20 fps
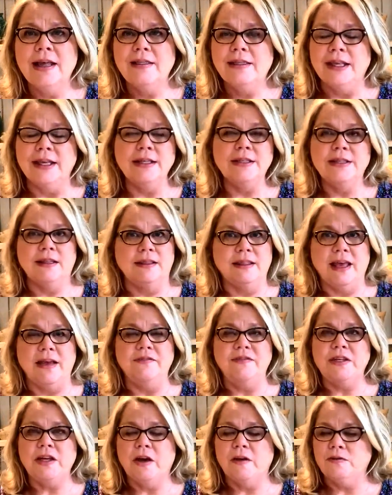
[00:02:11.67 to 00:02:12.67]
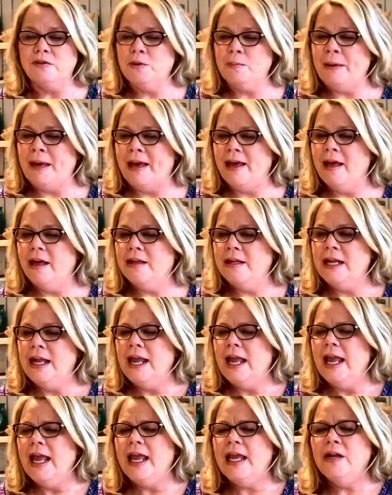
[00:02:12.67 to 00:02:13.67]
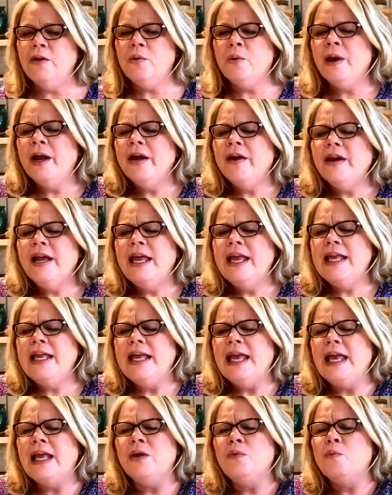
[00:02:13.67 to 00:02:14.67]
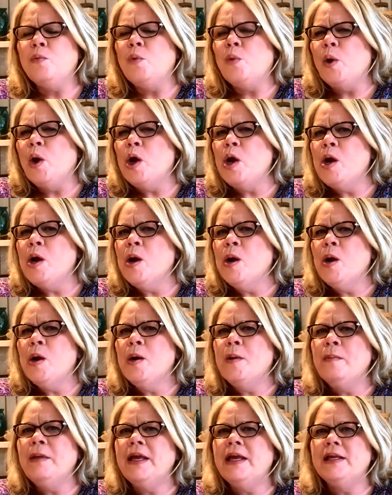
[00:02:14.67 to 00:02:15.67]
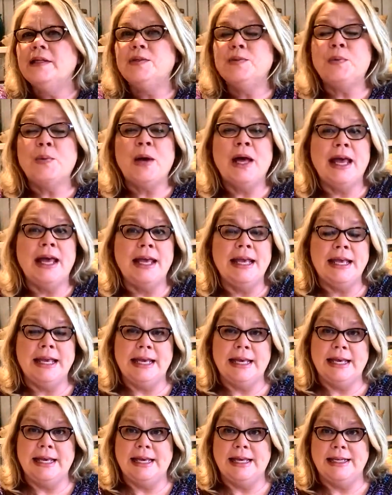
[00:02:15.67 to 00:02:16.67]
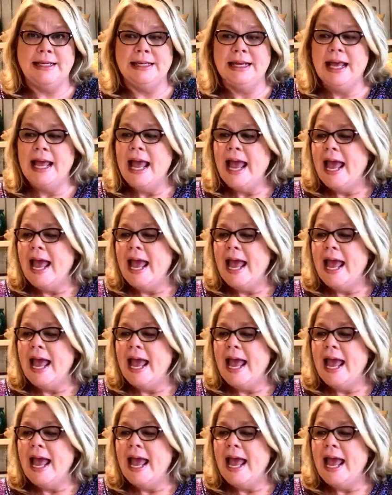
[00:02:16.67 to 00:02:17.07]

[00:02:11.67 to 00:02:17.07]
things that they've talked about, and where he can worm his way in